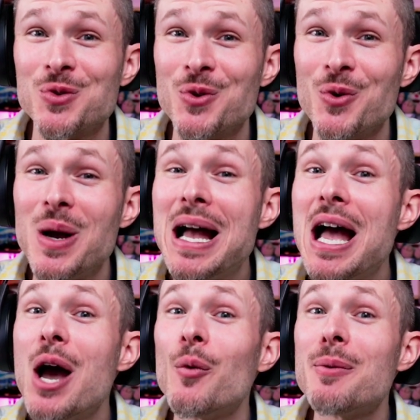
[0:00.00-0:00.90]
who
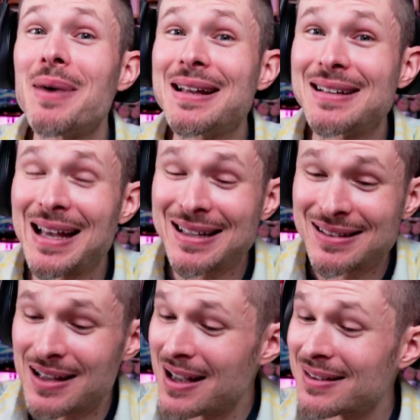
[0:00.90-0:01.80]
we might like
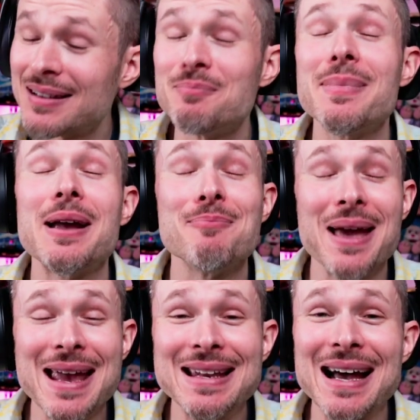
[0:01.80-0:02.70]
not may,
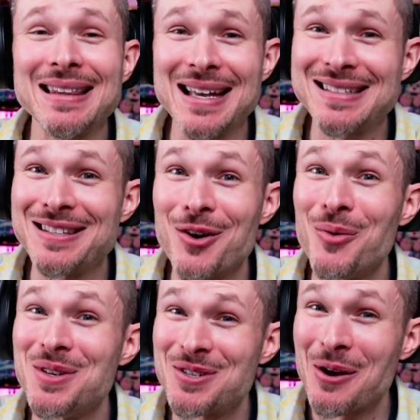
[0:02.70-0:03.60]
may not like to know
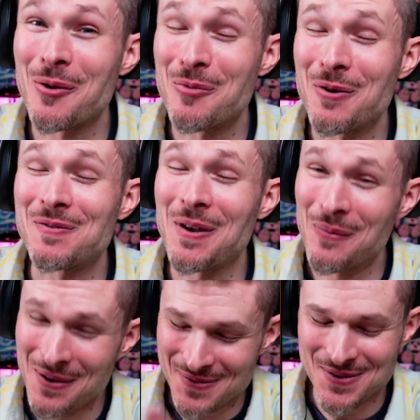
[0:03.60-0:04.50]
we share a birthday
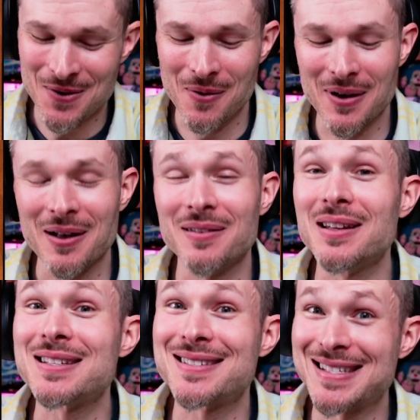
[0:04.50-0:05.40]
with. So uh,
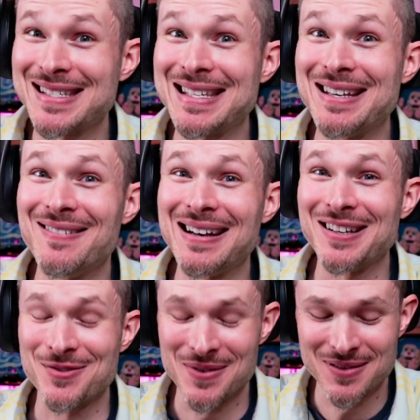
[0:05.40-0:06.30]
let's just see what
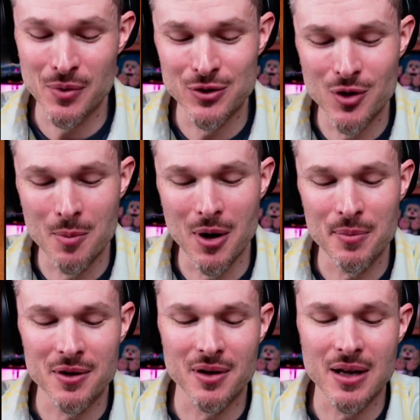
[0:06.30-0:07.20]
else we, we drum up
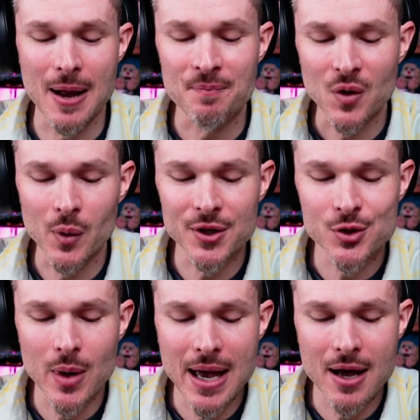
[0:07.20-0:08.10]
here today. We
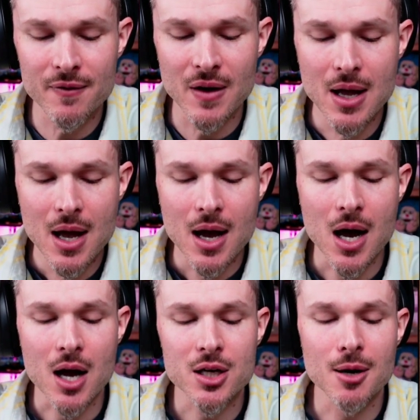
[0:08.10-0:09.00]
also have
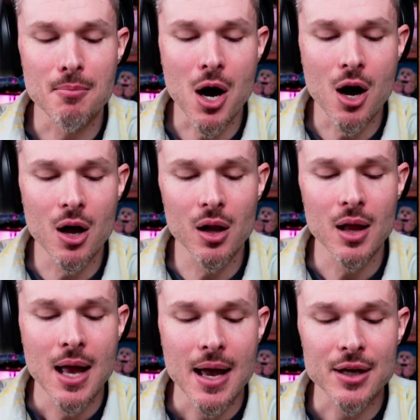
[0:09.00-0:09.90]
uh, Kemal
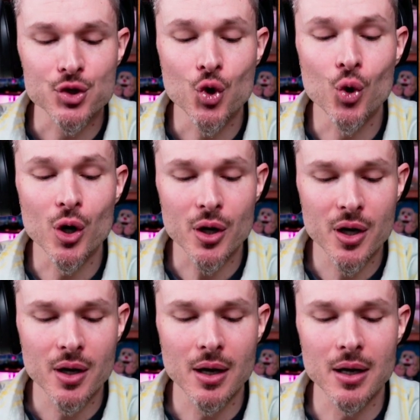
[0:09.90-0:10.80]
Ataturk,
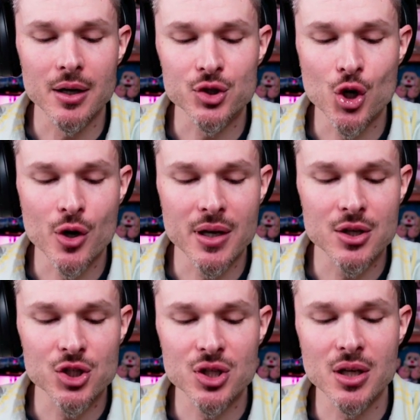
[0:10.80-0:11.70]
uh,
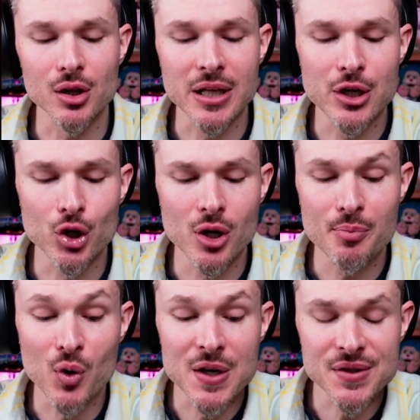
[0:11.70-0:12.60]
Turkish leader,
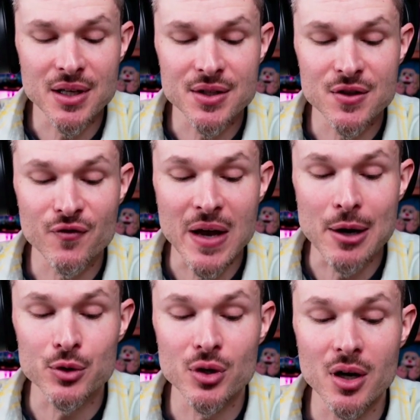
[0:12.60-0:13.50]
president, and
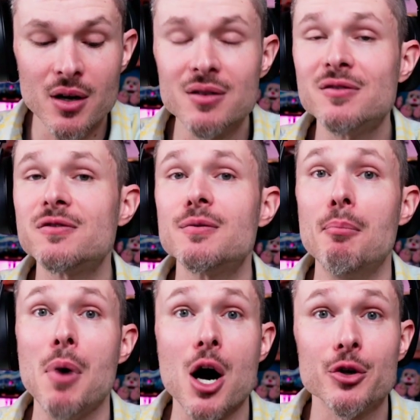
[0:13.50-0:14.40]
founder of
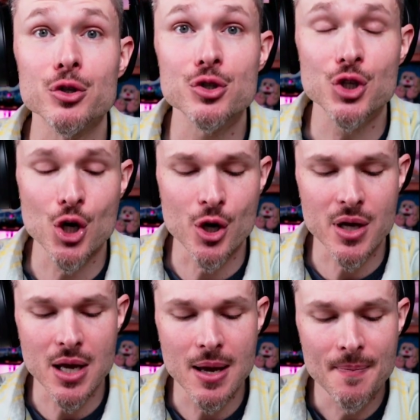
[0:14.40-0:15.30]
modern
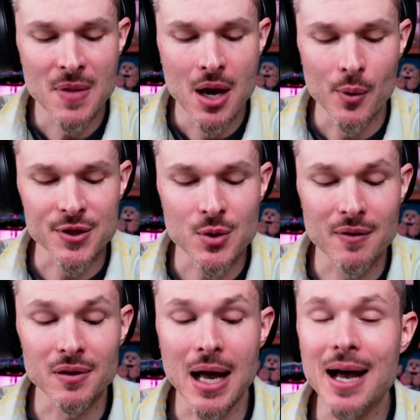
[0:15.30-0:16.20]
Turkey. We also have
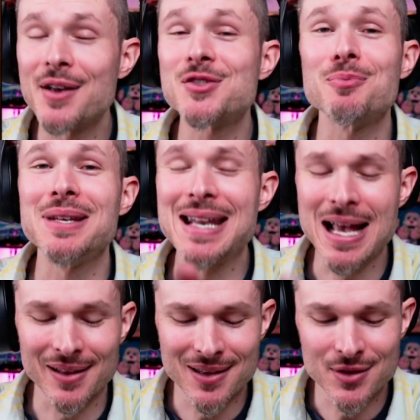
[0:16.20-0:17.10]
Liza
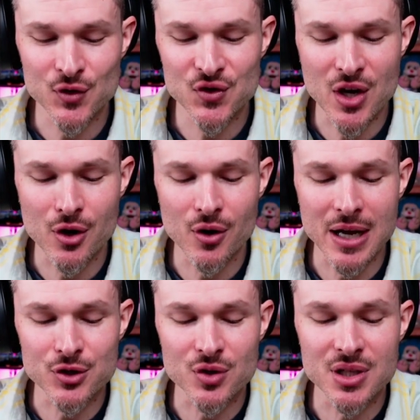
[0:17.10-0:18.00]
Minnelli, the singer,
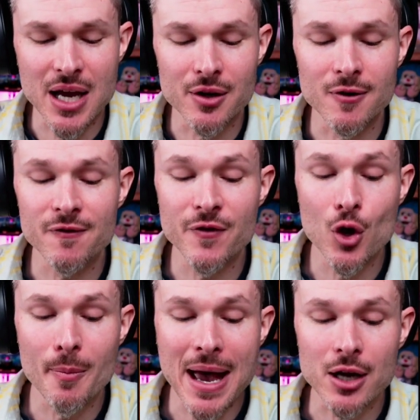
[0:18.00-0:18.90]
entertainer,
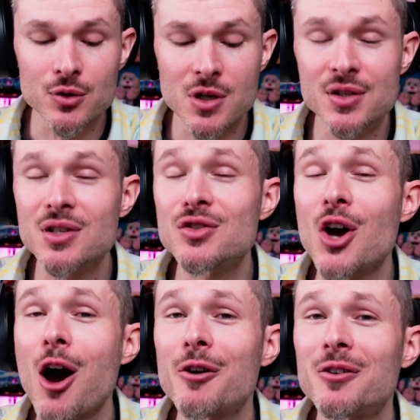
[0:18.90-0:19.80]
film actress, and
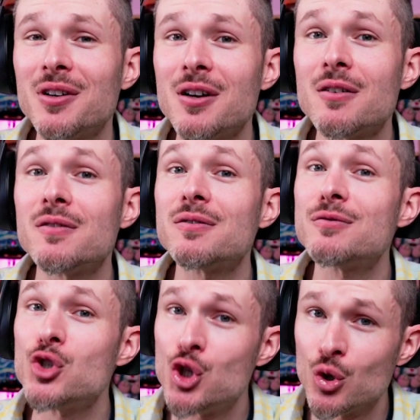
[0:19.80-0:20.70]
daughter of
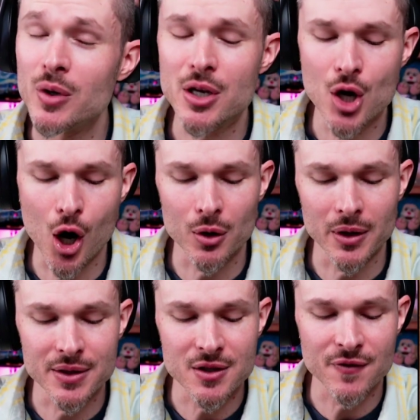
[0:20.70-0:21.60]
Judy
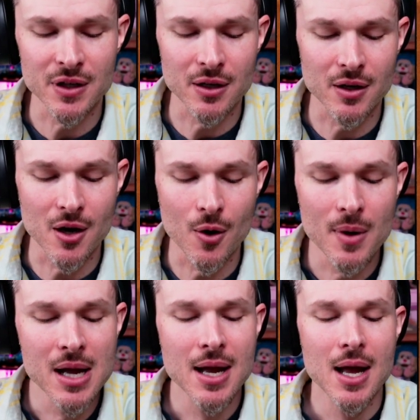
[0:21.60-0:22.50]
Garland, if you didn't know.
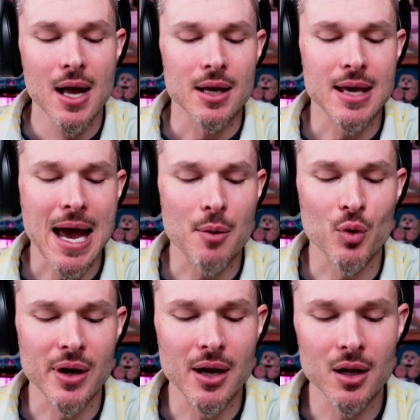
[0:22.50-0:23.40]

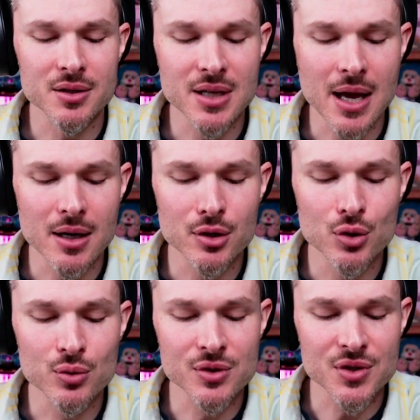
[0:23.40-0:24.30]
Gabriele
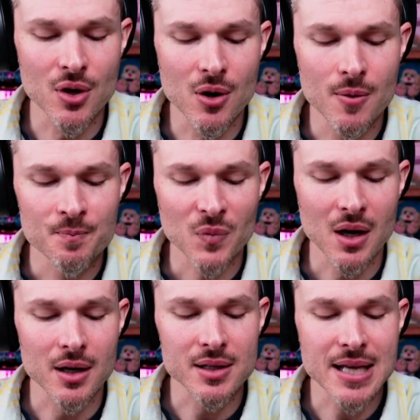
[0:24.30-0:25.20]
D'Annunzio,
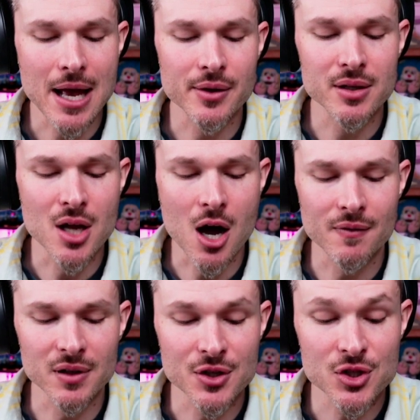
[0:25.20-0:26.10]
an Italian
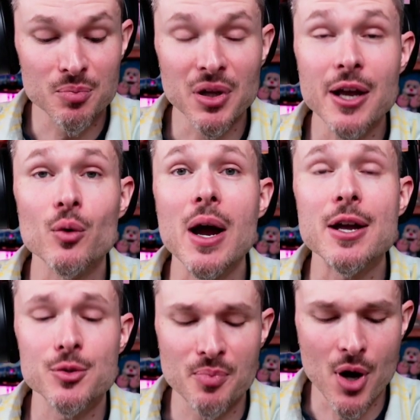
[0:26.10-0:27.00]
novelist,
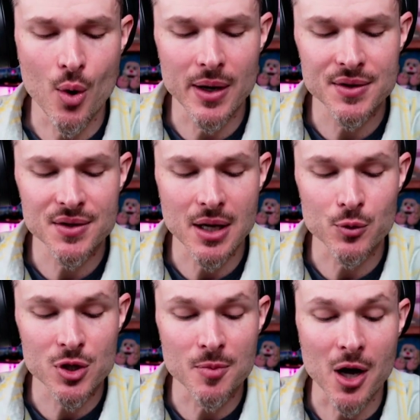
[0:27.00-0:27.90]
playwright, poet, and
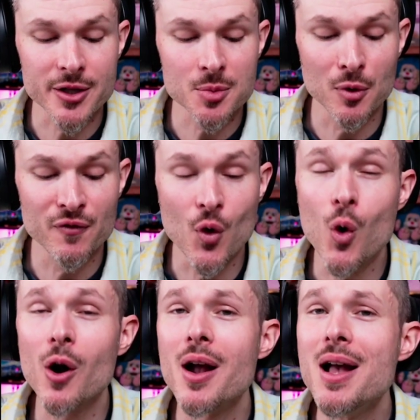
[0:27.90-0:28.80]
responsible for